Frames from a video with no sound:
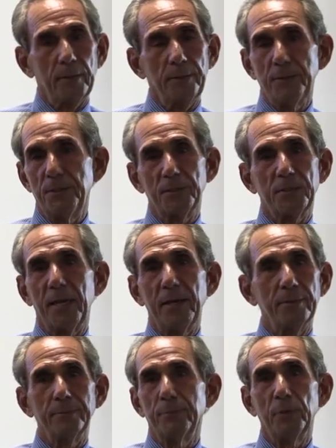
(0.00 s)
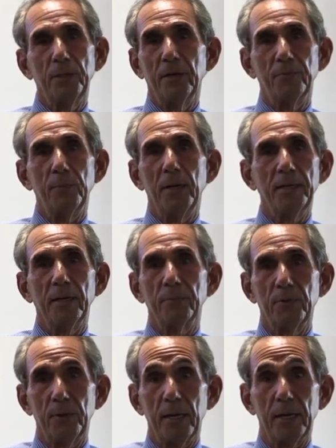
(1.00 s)
you just can't put enough money up
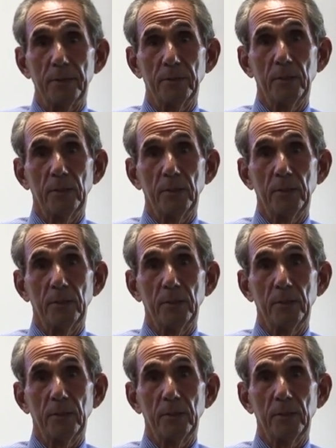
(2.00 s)
for that.